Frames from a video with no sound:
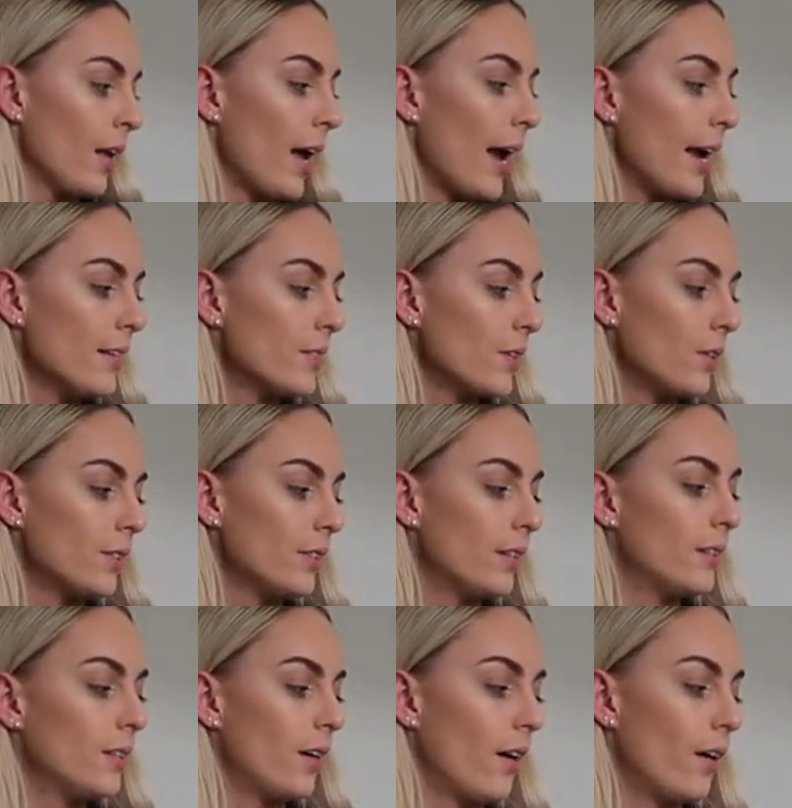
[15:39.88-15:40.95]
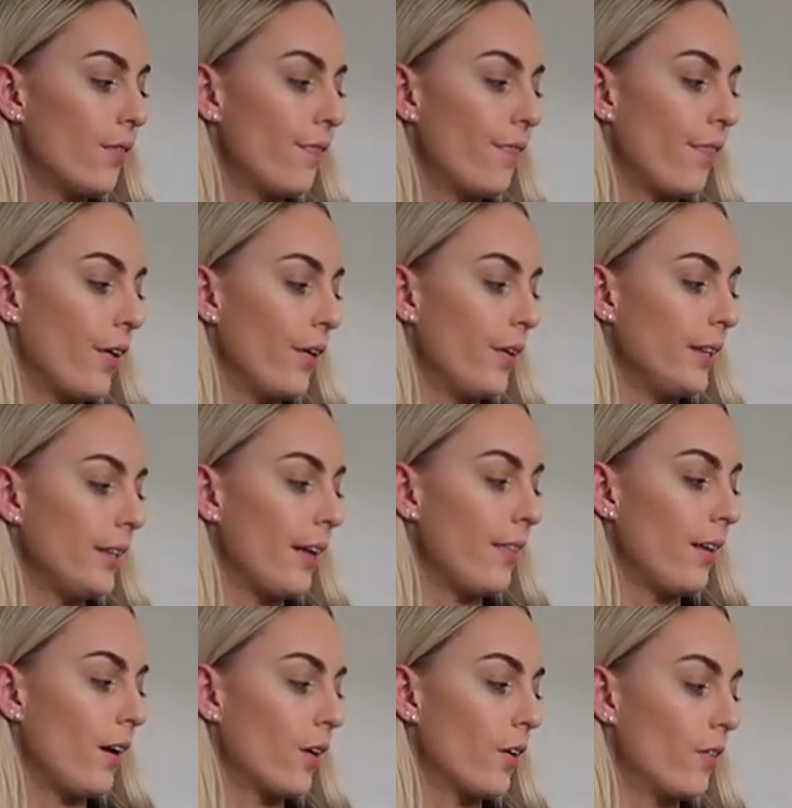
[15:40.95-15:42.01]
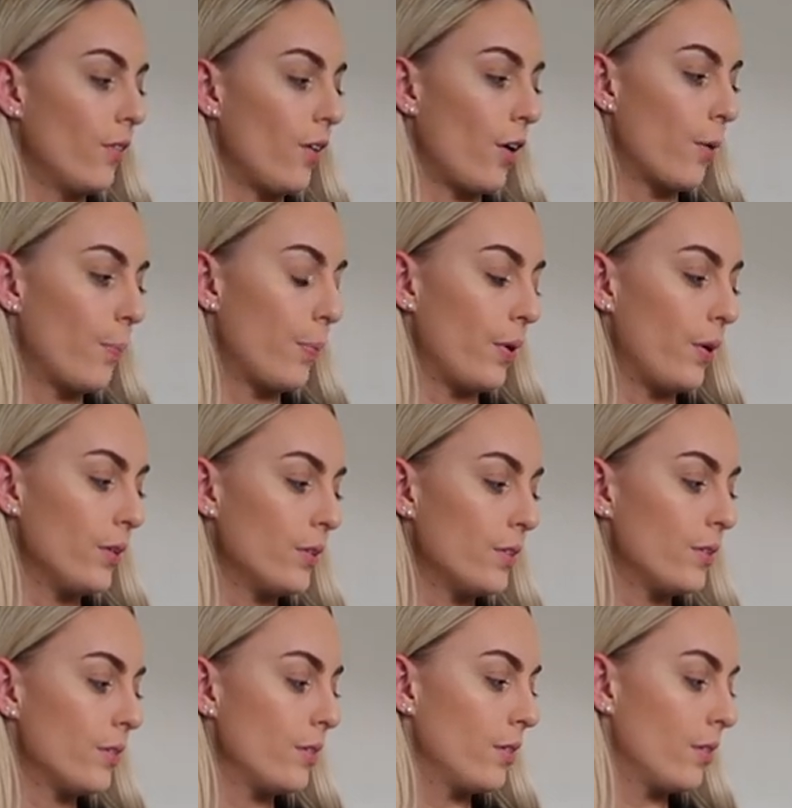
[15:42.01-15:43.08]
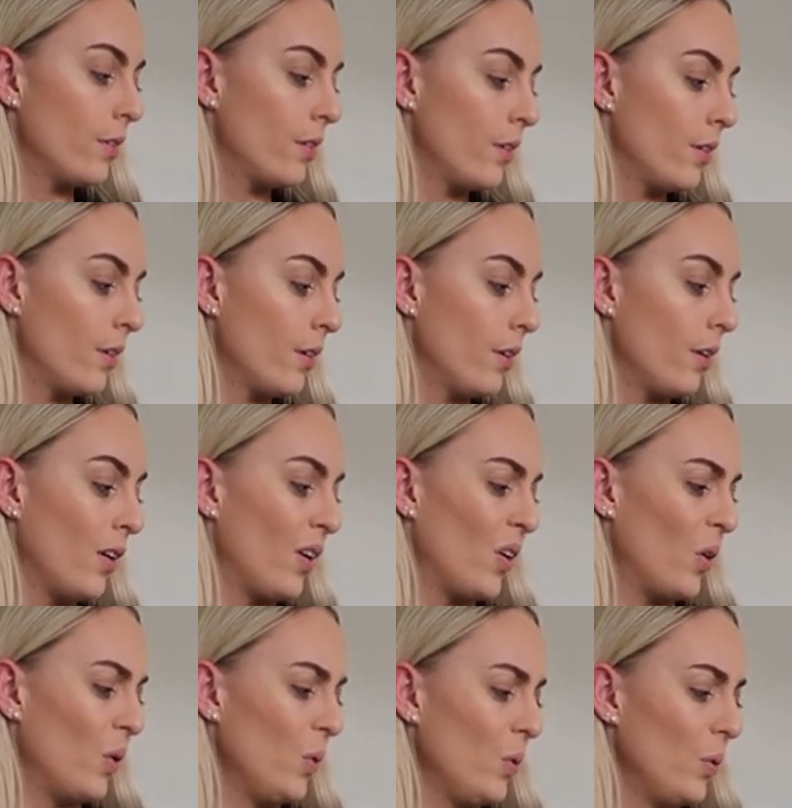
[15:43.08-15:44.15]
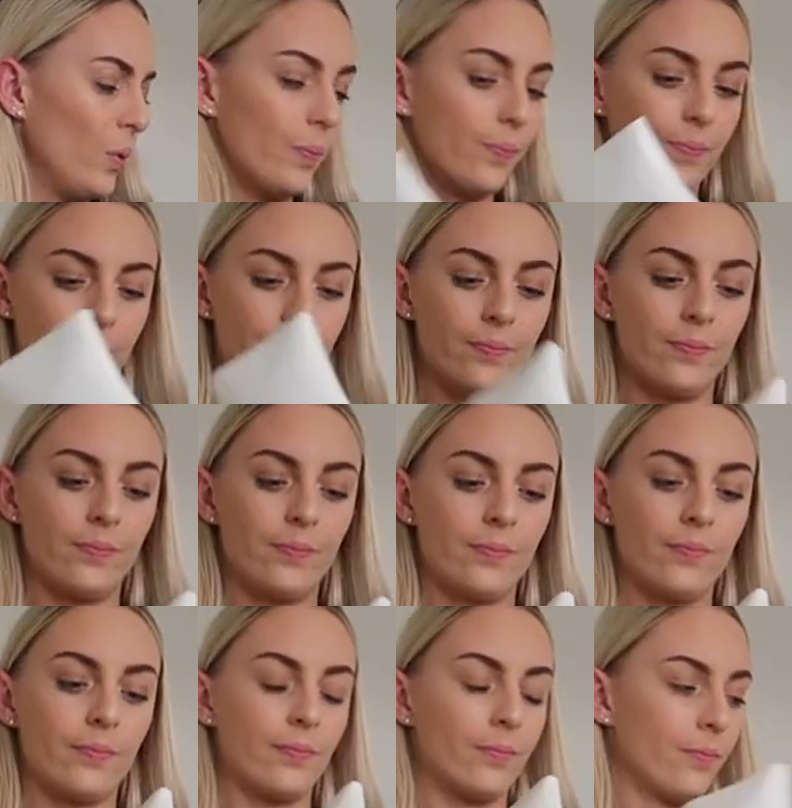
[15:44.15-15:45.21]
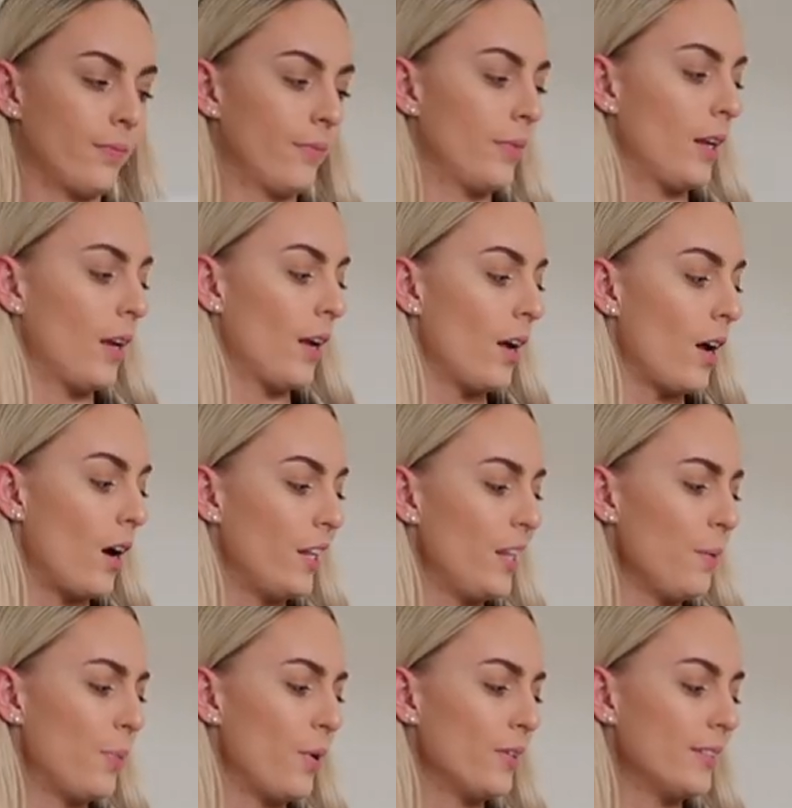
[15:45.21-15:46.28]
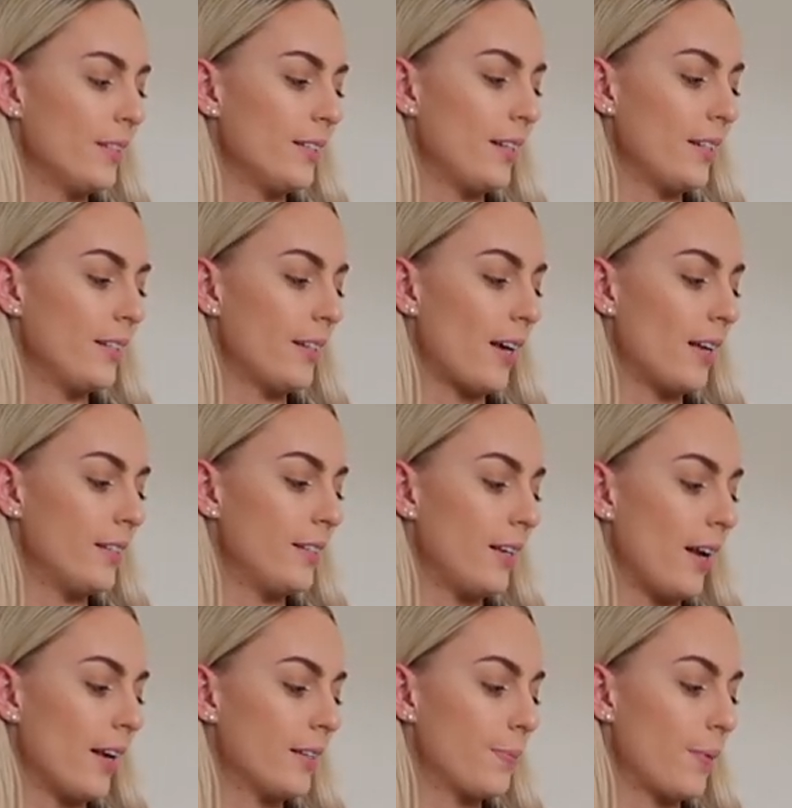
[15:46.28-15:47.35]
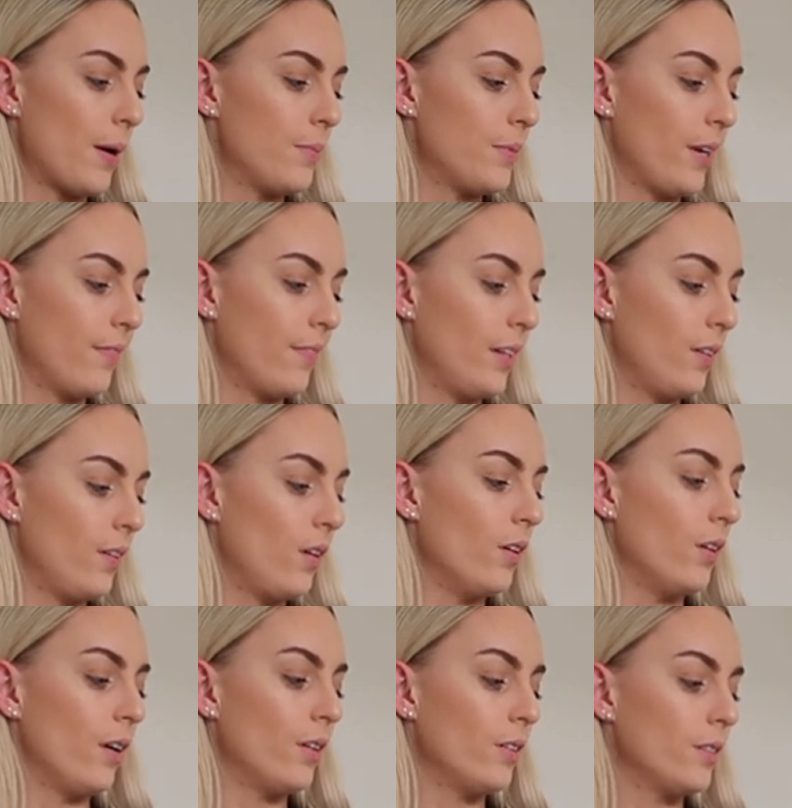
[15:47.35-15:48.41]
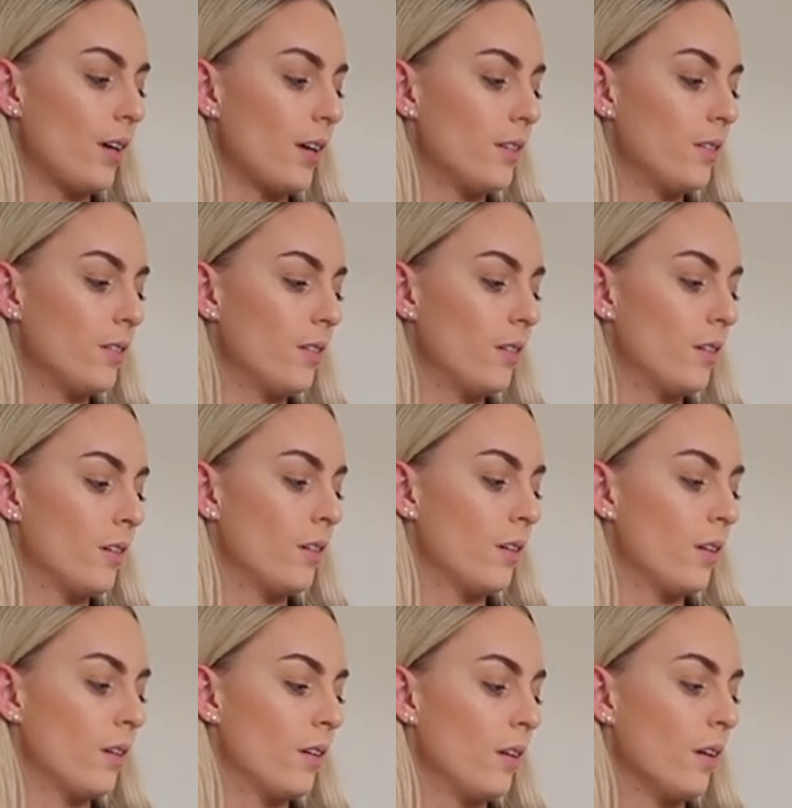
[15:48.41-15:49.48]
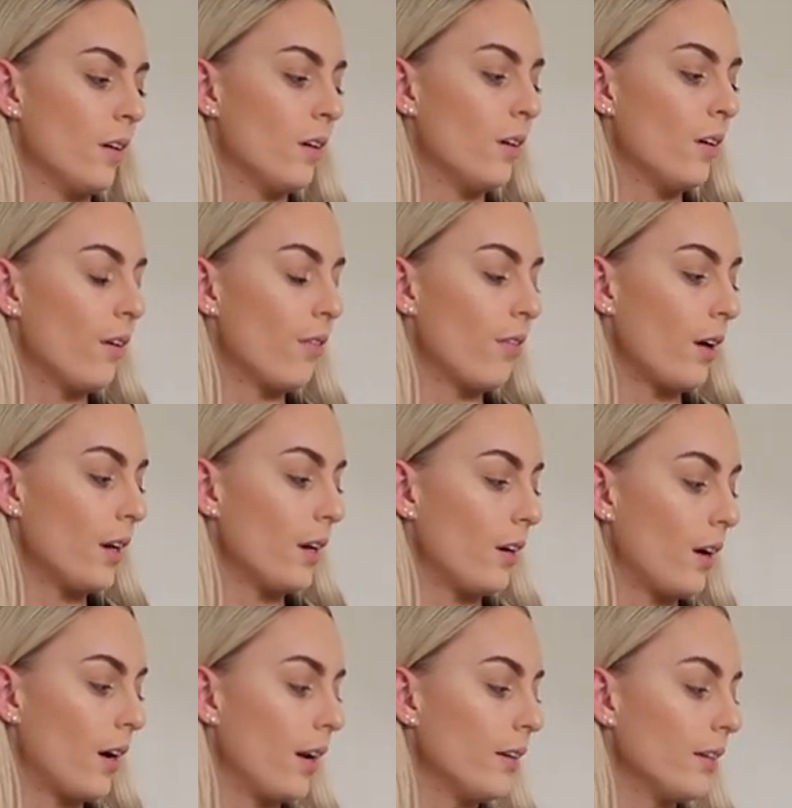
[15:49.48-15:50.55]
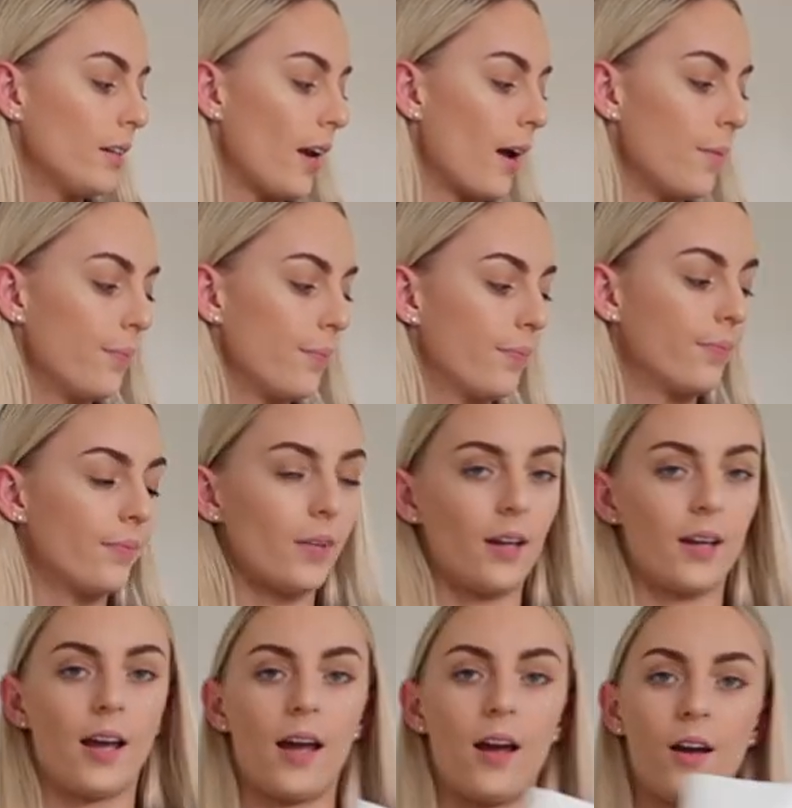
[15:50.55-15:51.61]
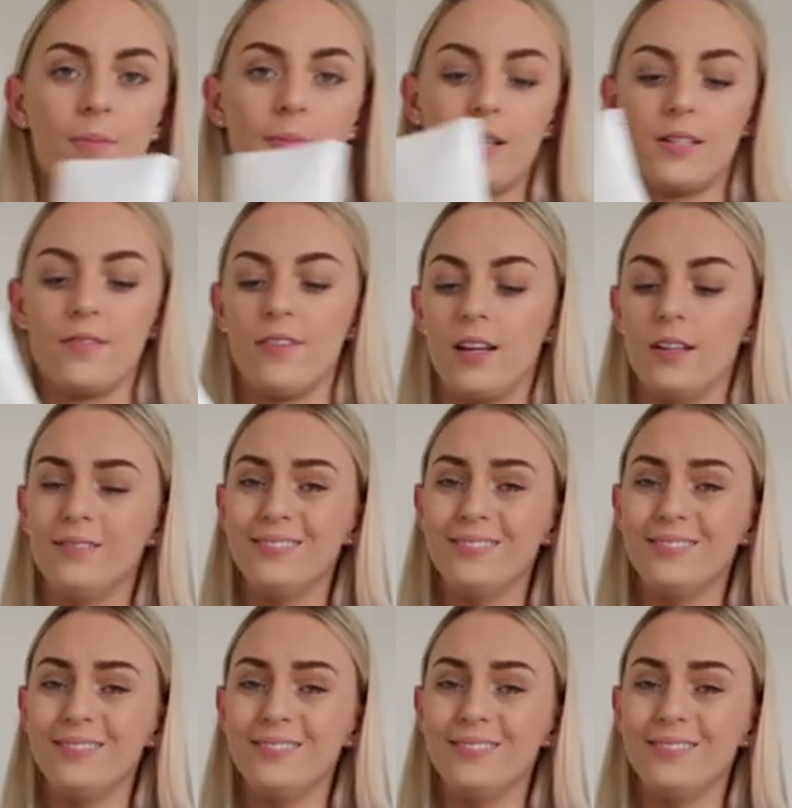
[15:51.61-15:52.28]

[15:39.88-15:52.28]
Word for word: Hey Sole Sister faux leather croc boots. Ooh. On the box it says size 6, but I'm definitely not. Oh no, size 39. Yeah. Okay, I hope these fit.